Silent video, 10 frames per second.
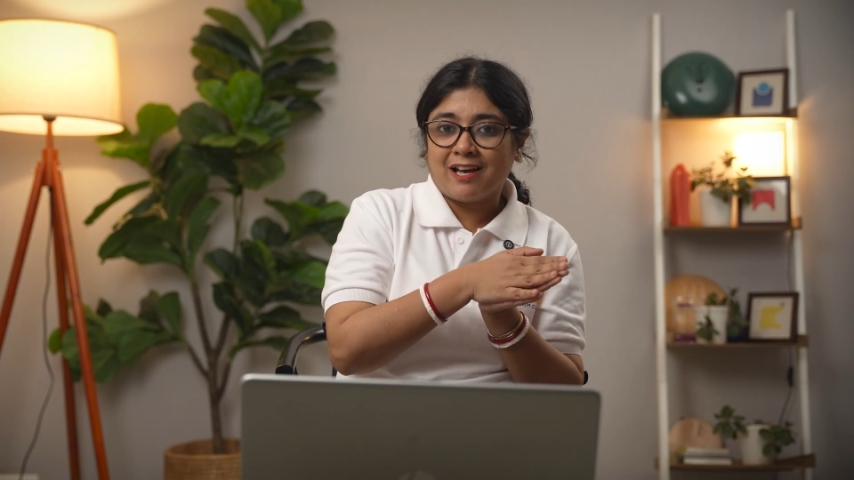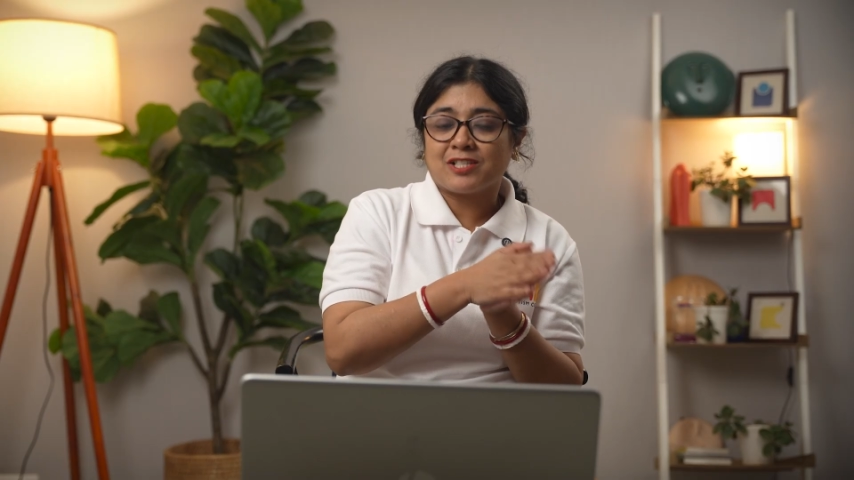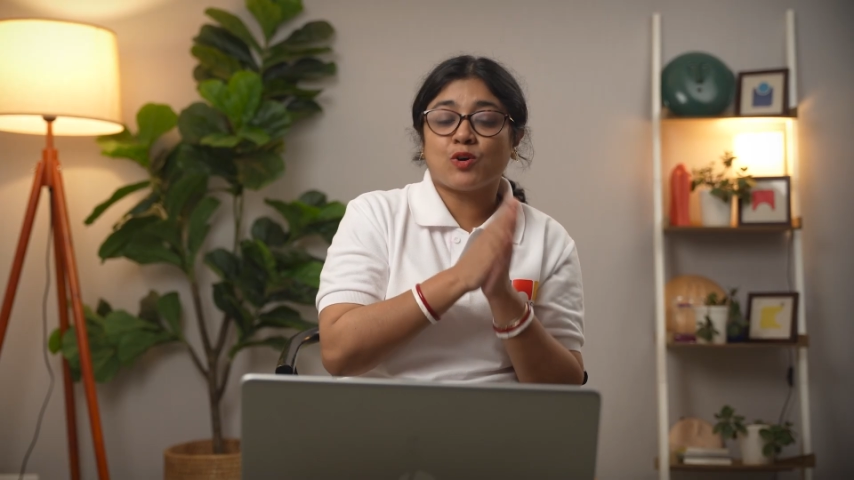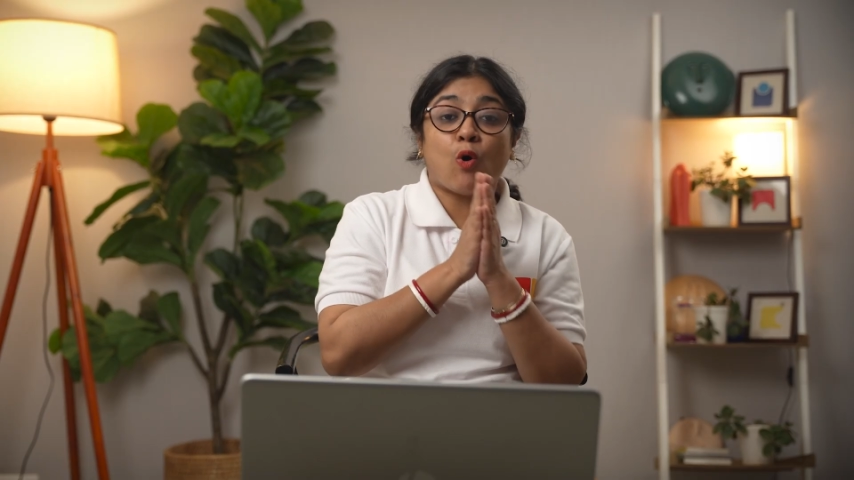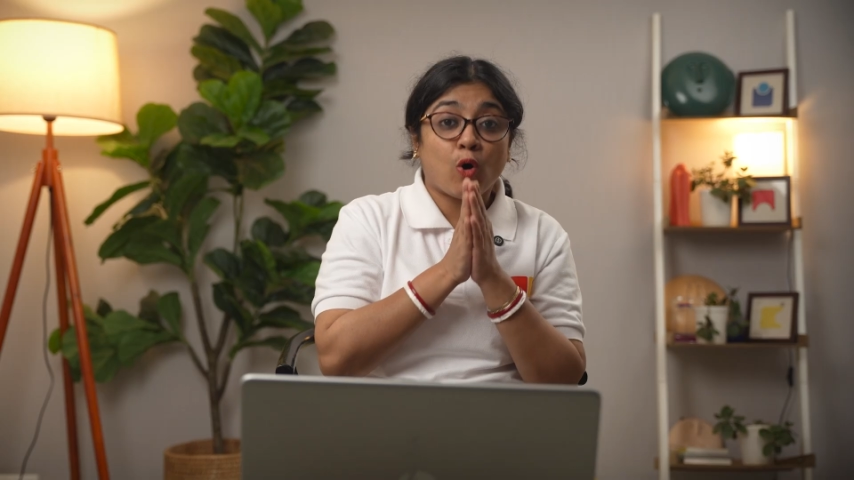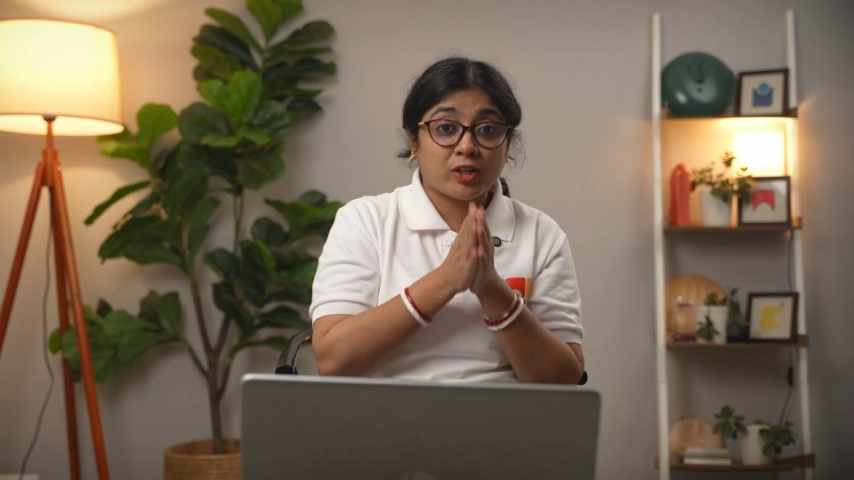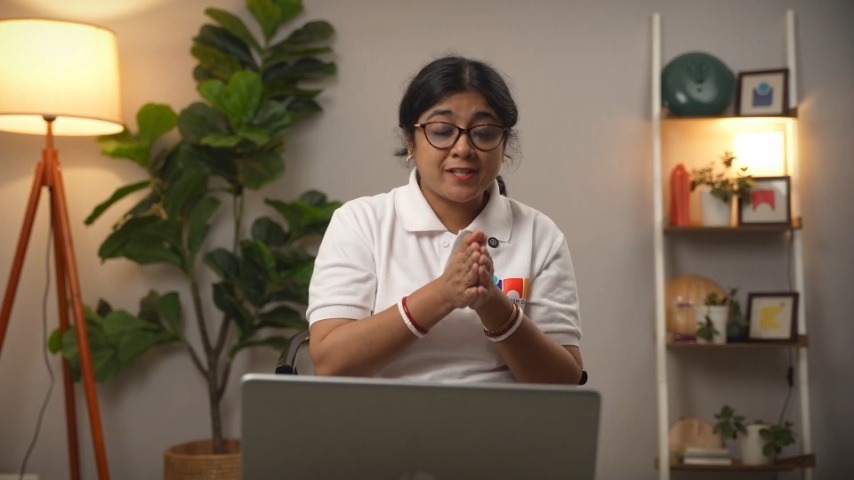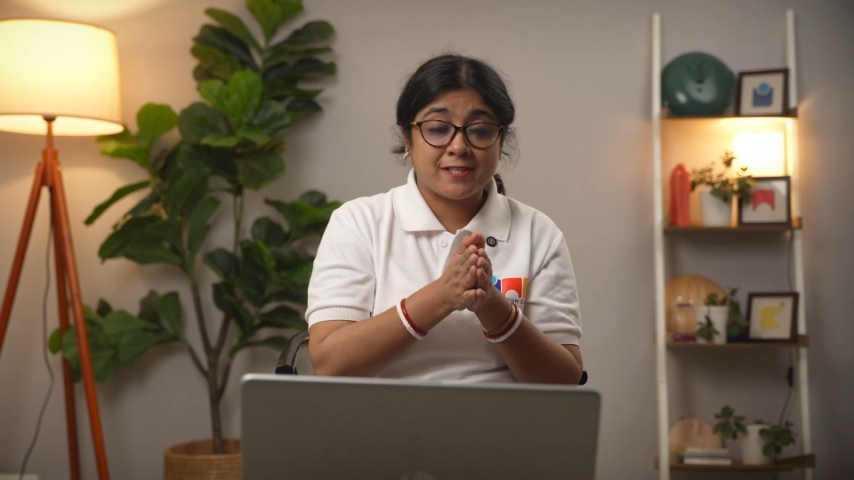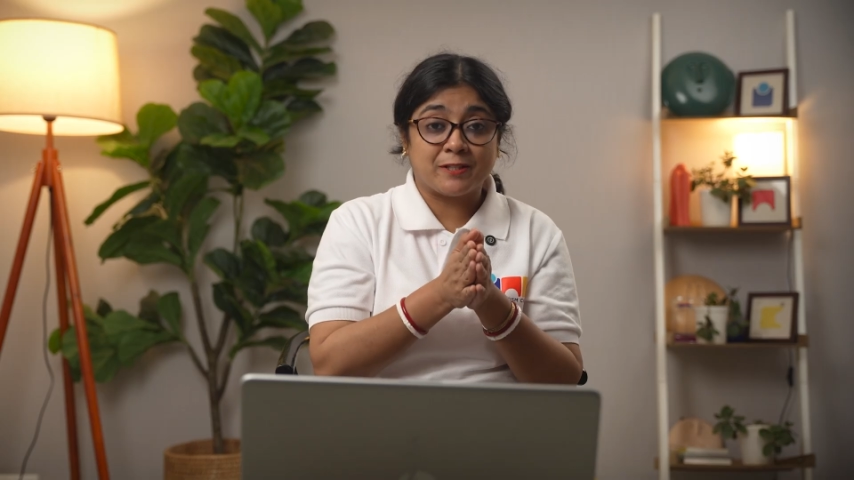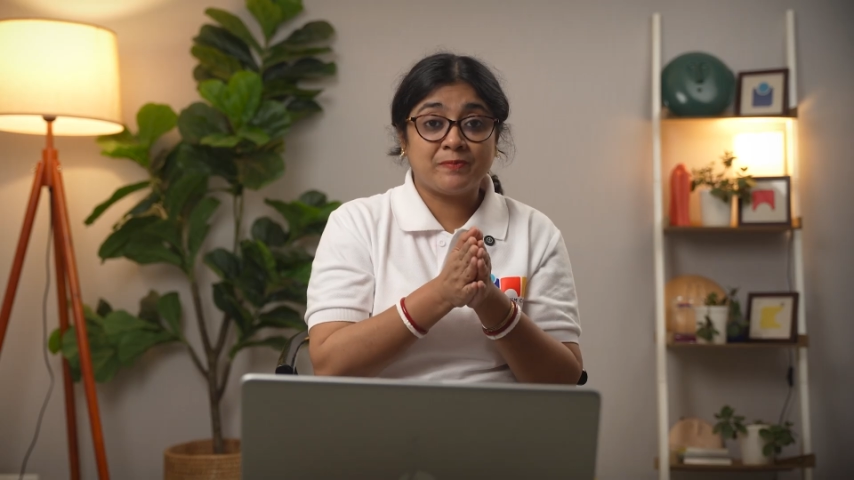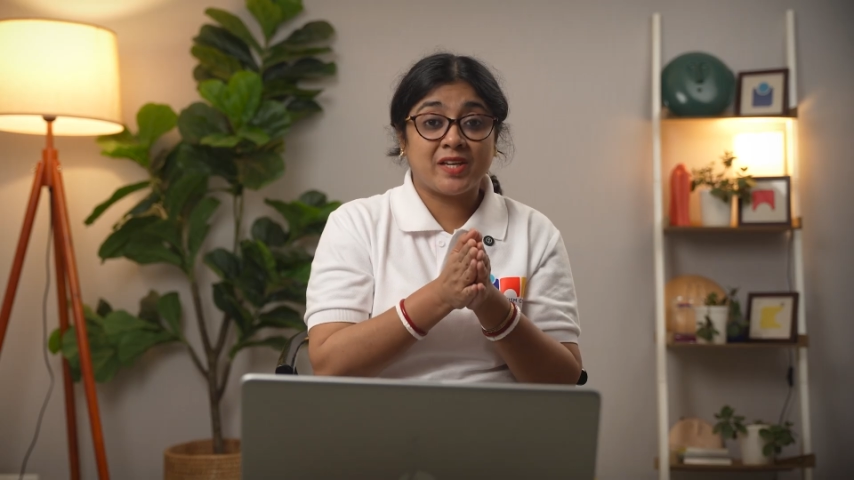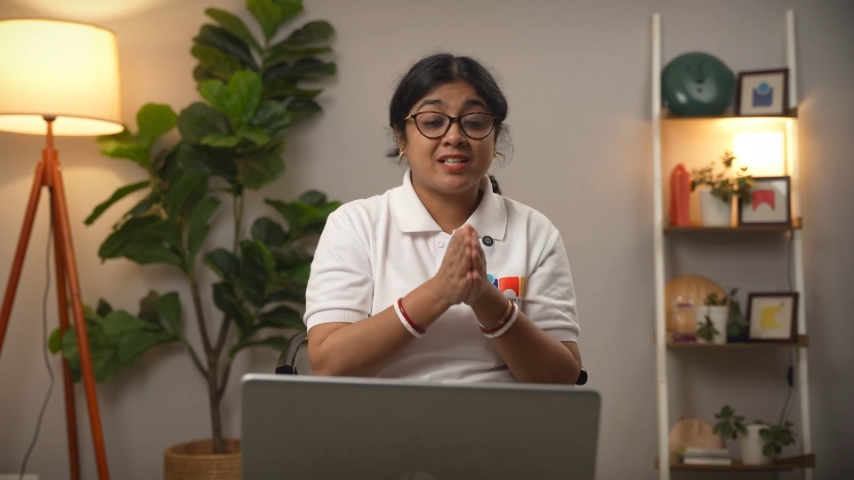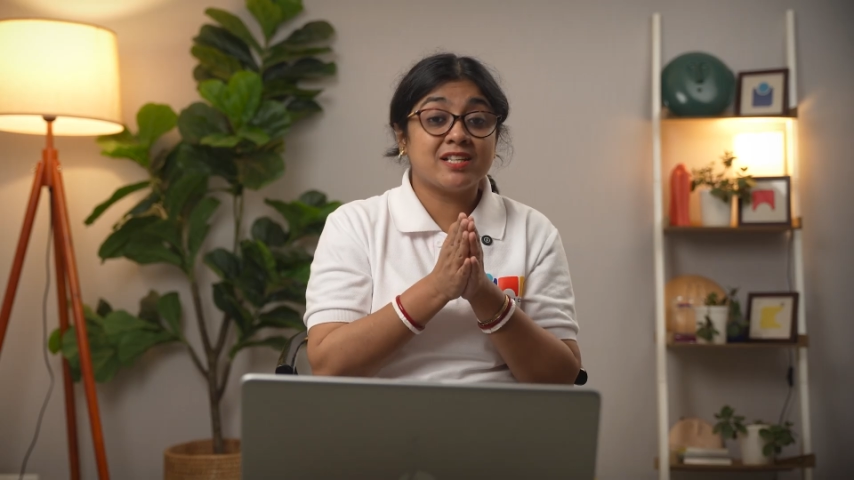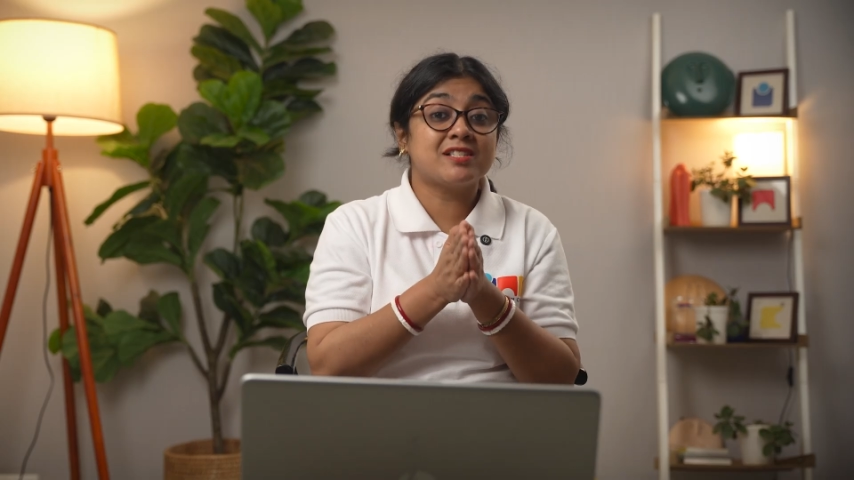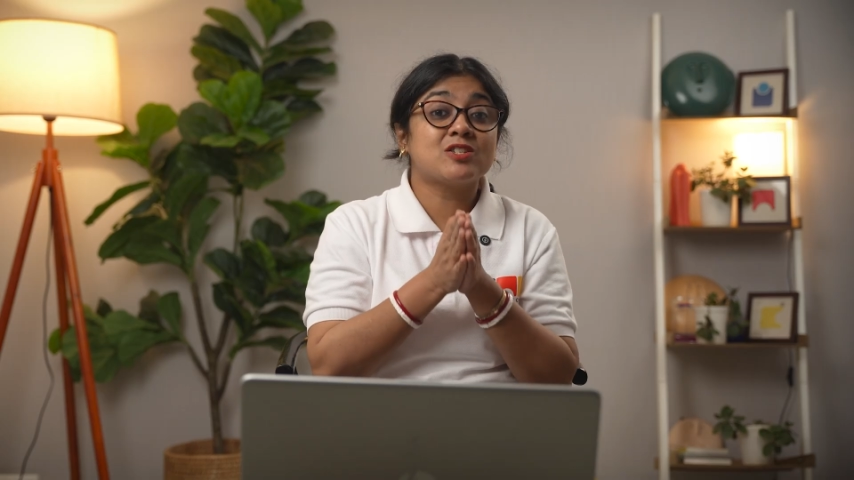So autism,
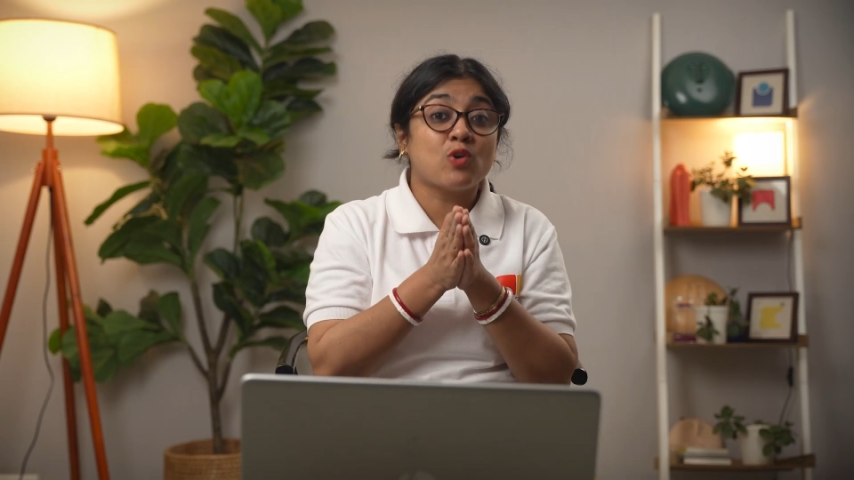it is